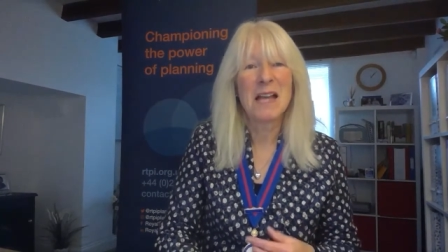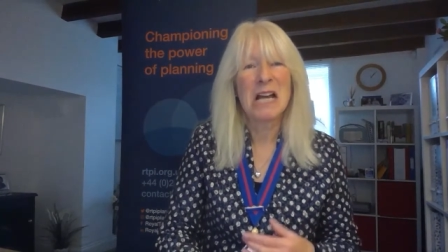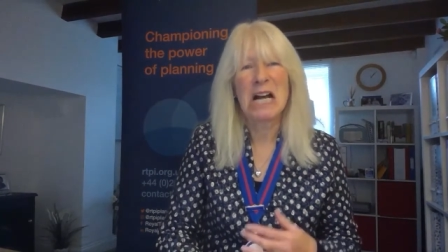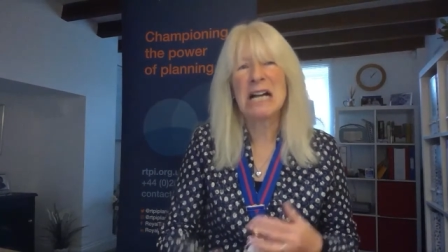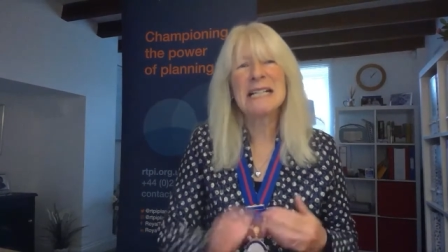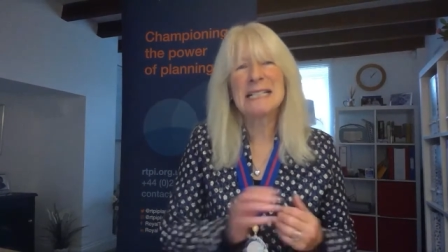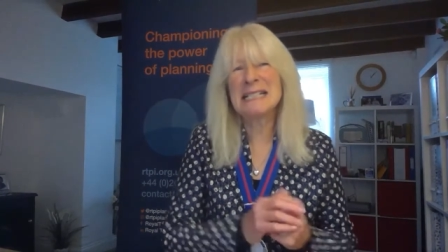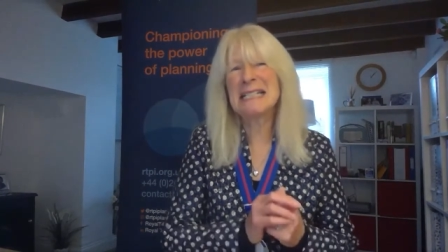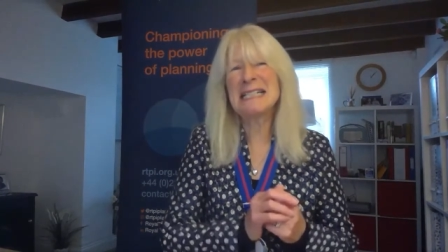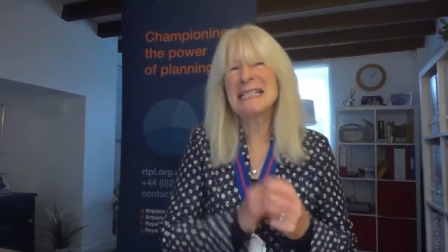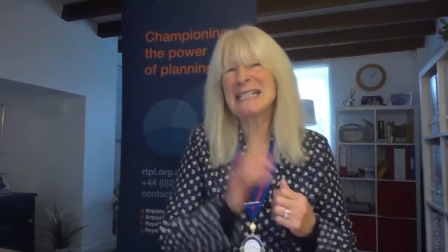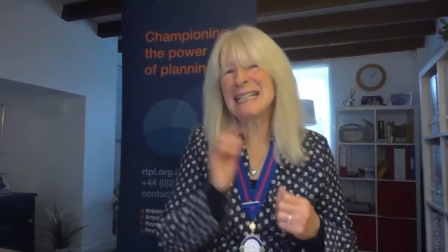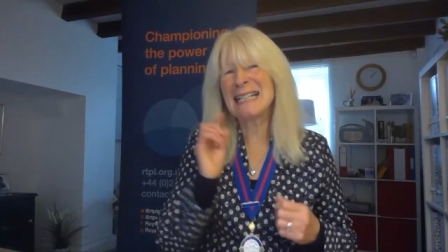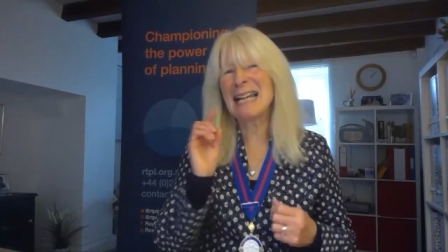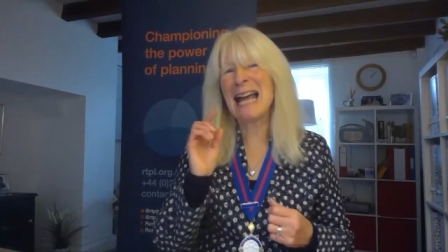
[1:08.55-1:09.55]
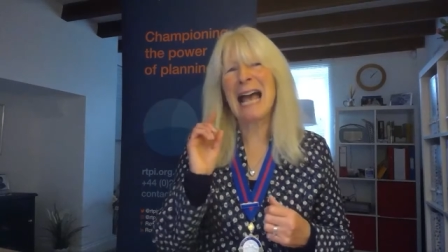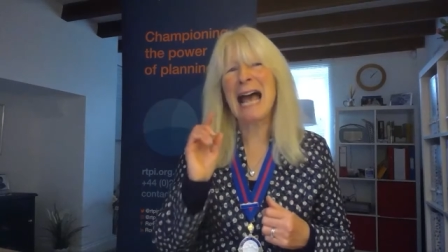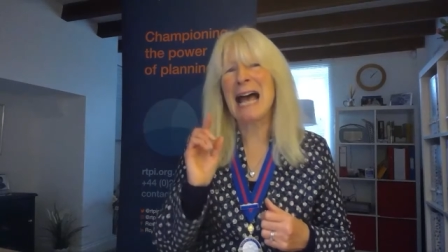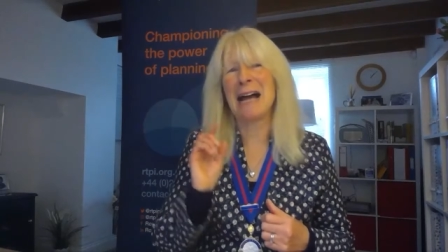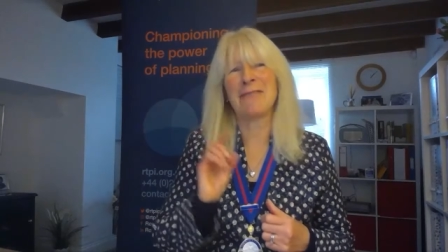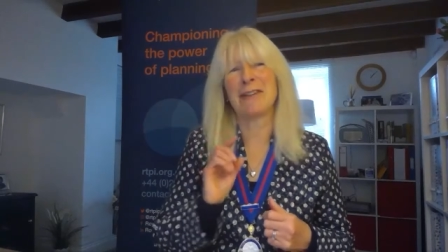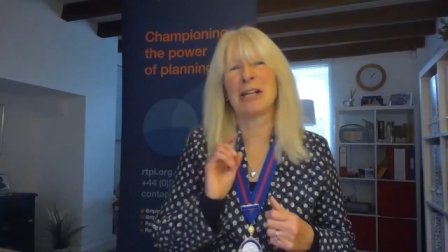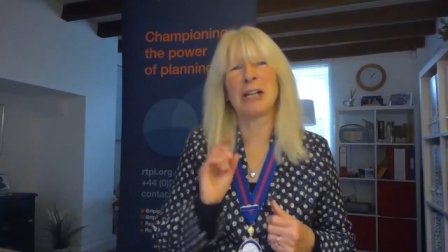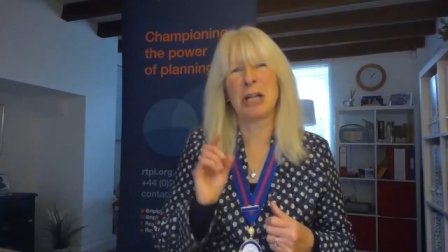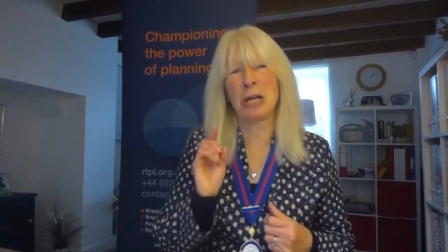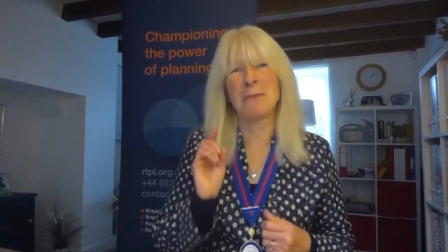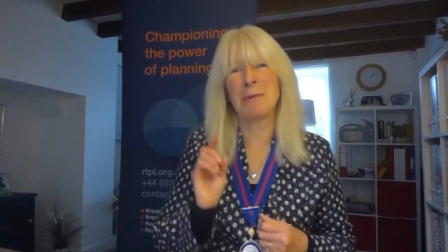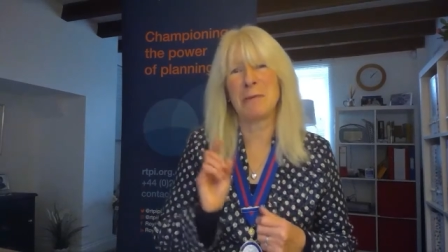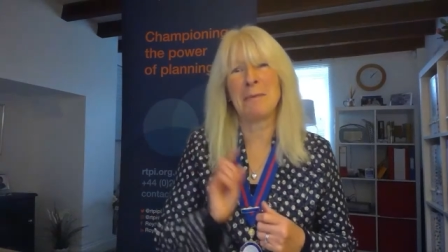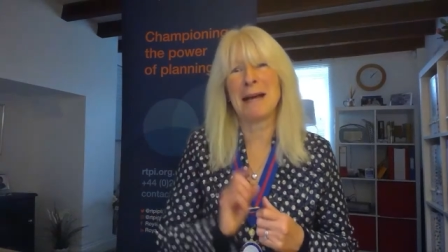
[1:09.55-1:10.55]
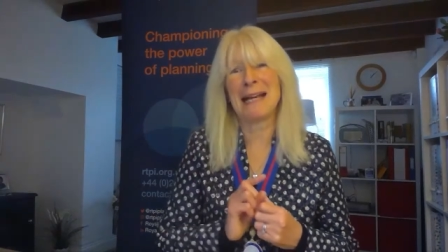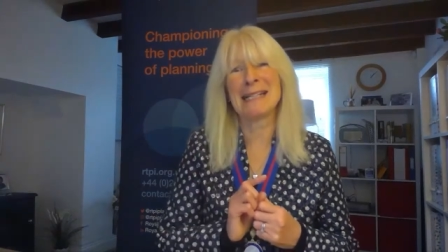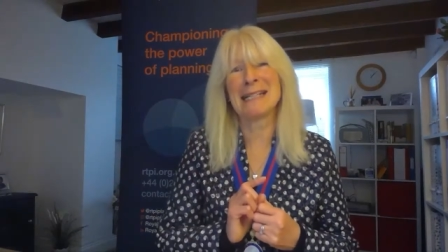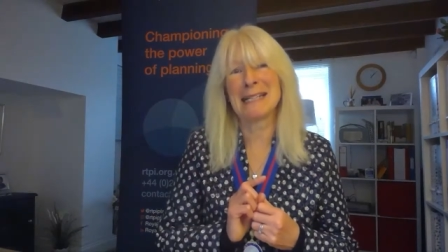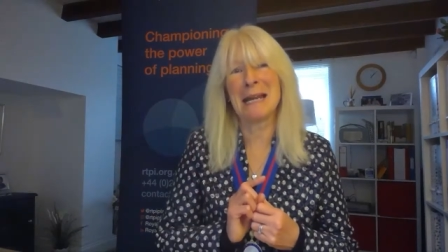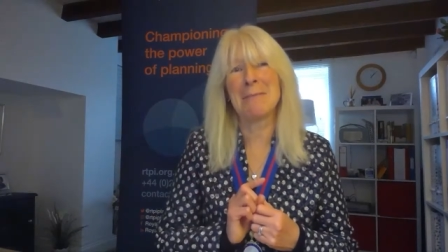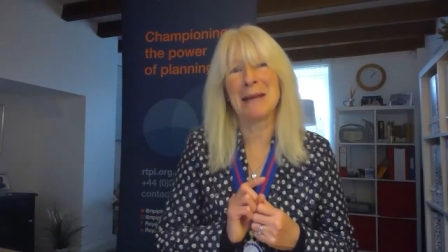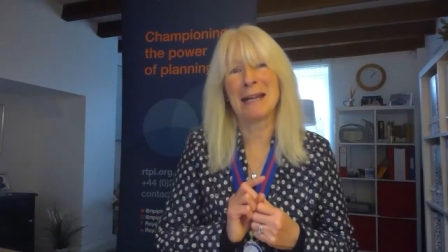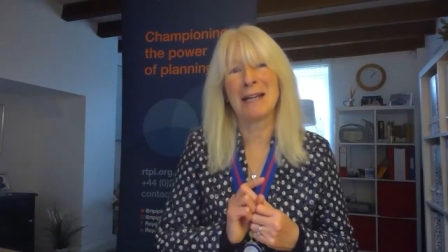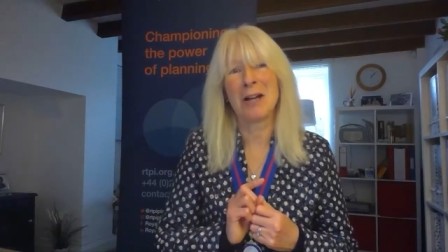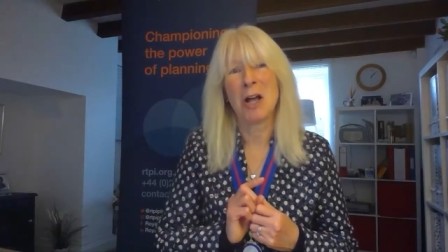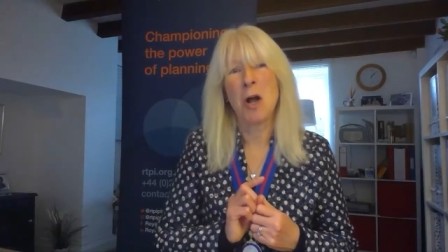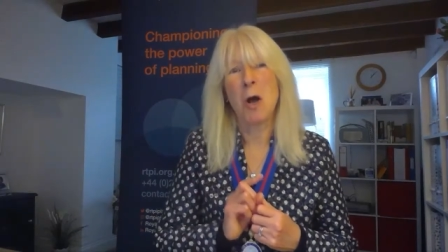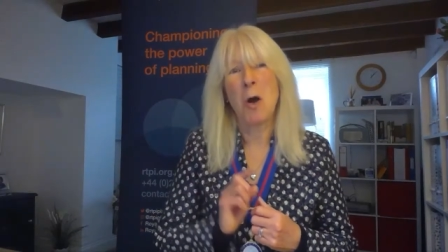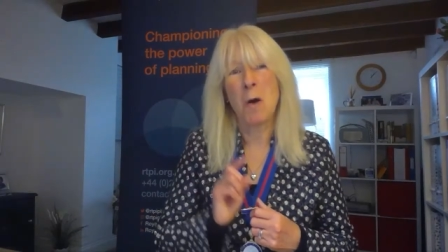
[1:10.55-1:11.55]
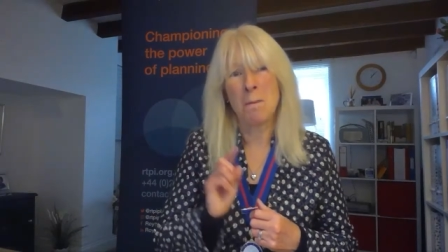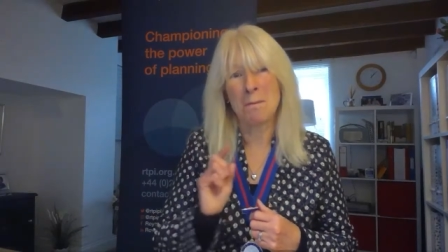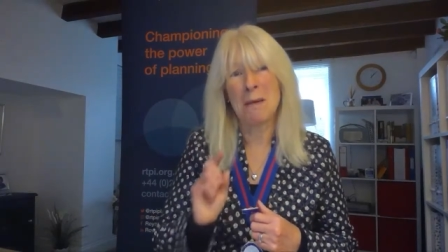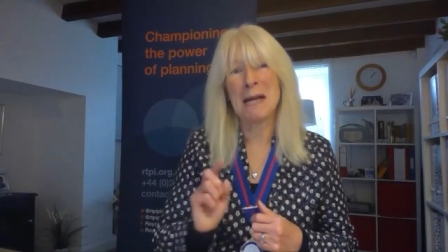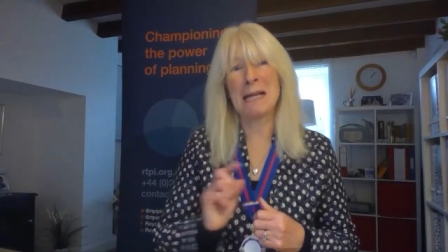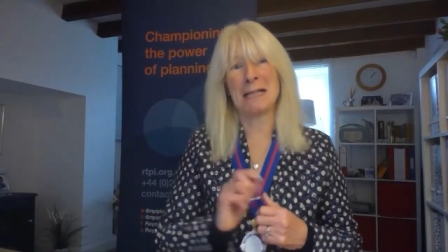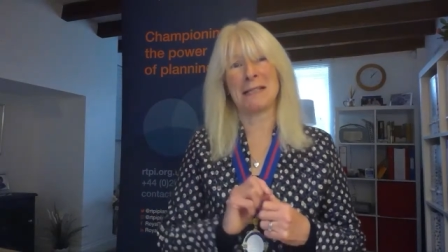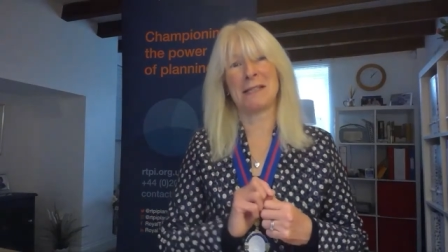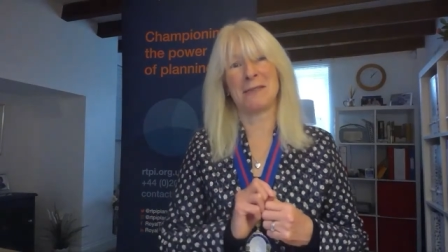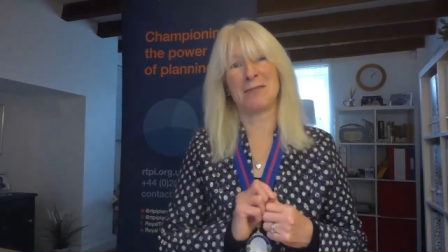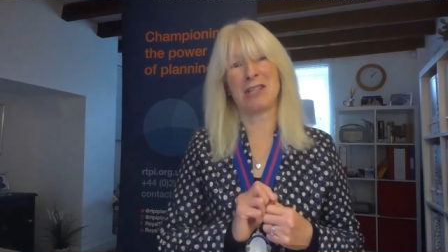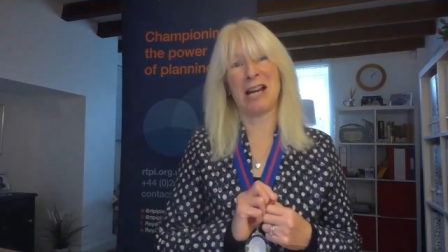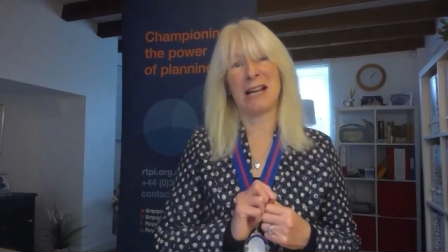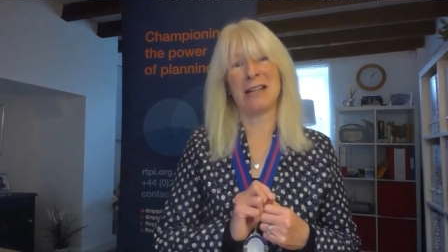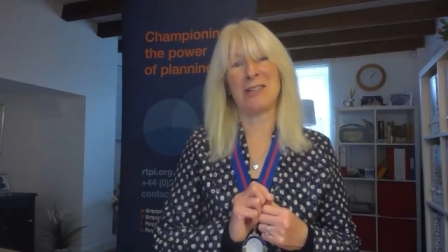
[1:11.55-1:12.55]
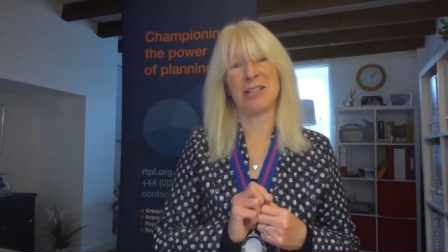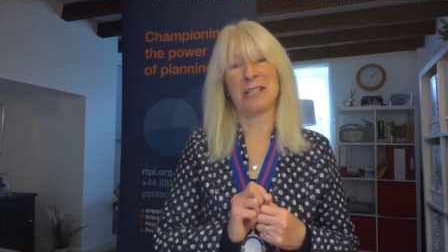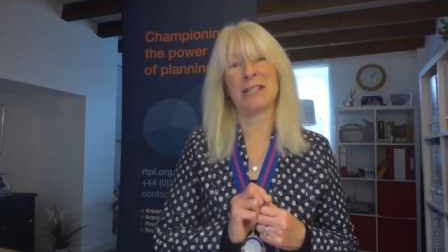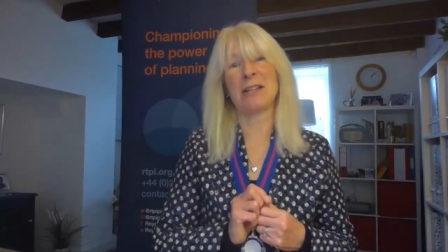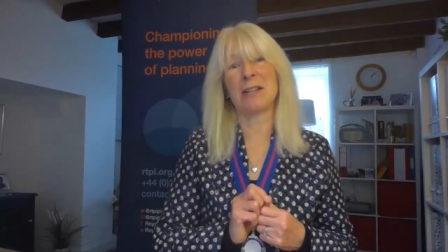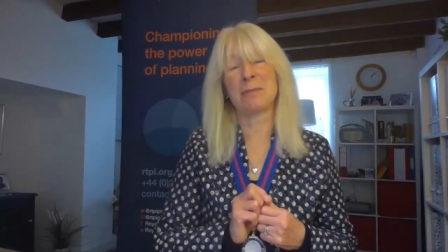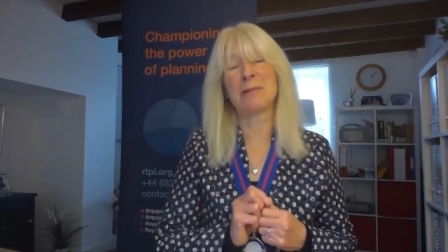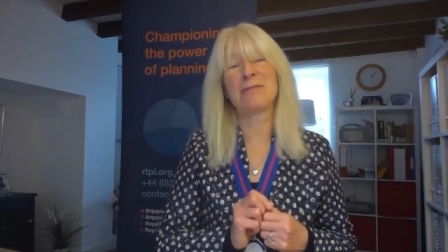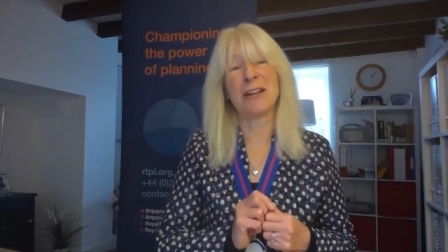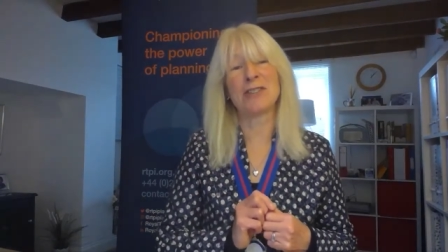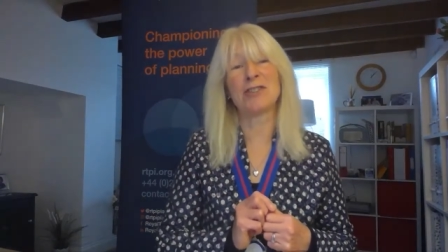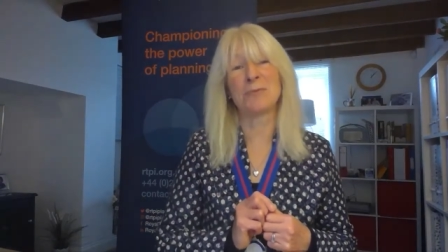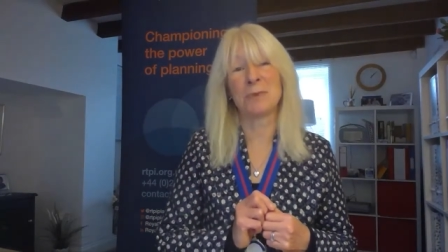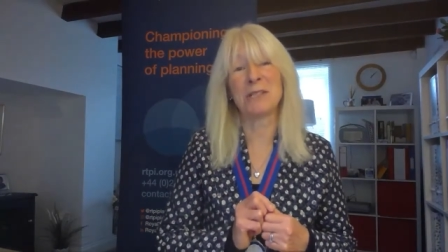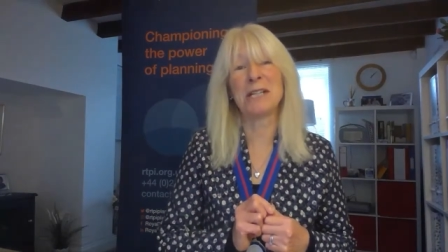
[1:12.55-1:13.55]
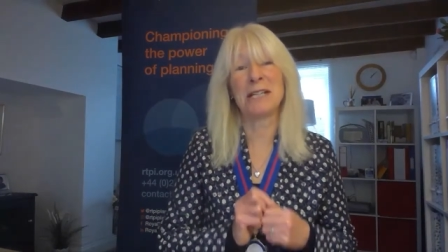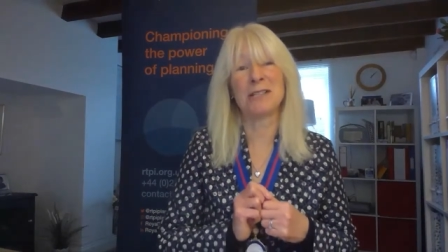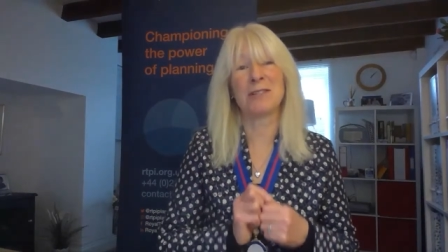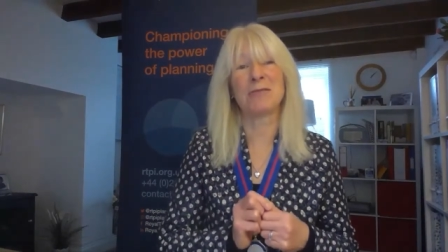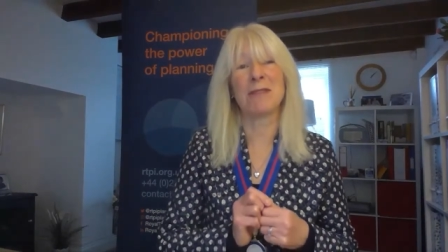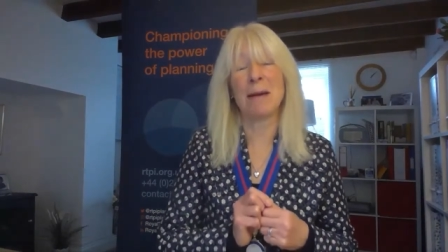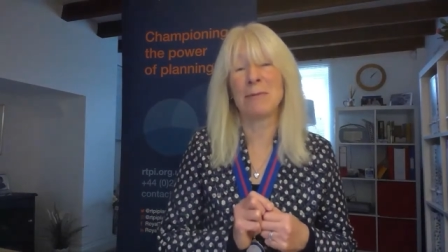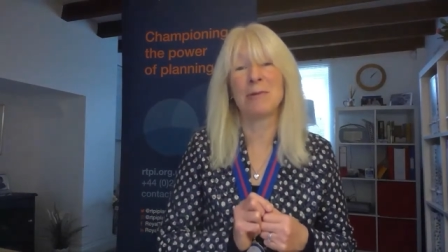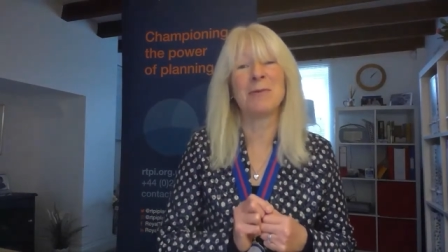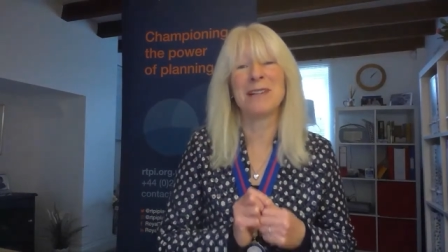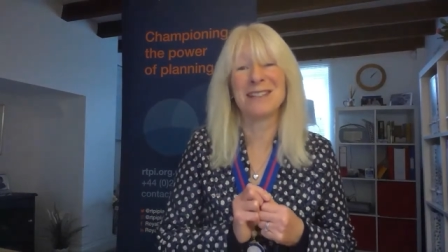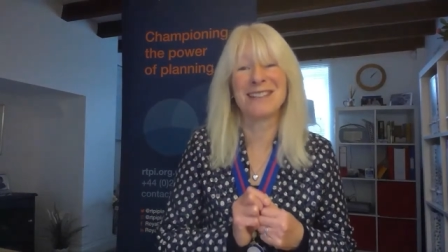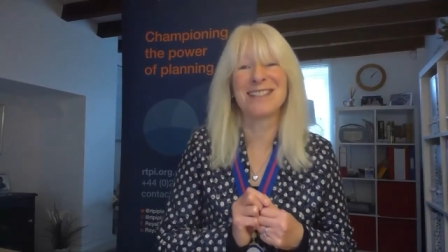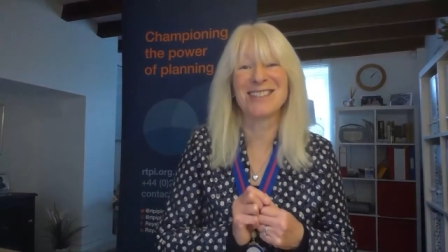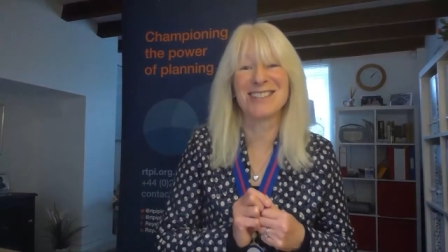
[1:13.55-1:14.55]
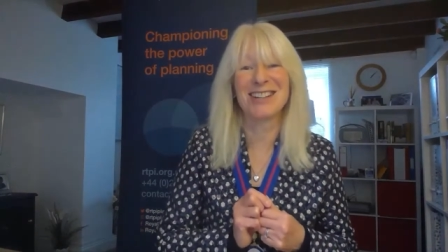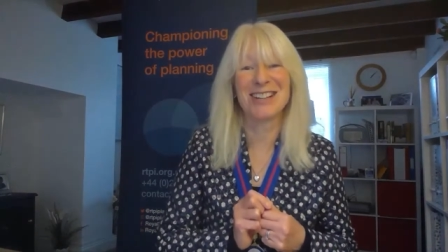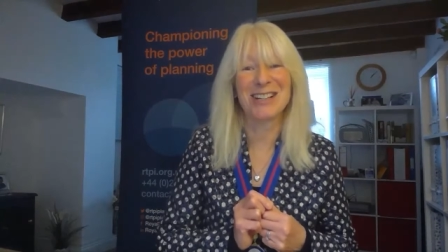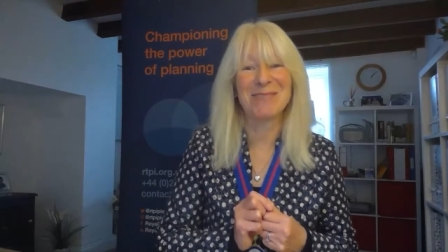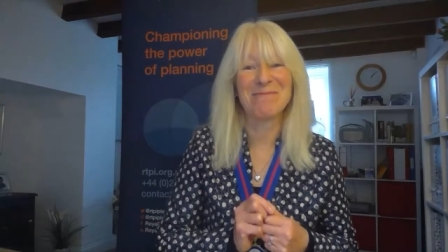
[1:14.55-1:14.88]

I certainly didn't have a global pandemic on my list of challenges that the profession would need to grapple with this year.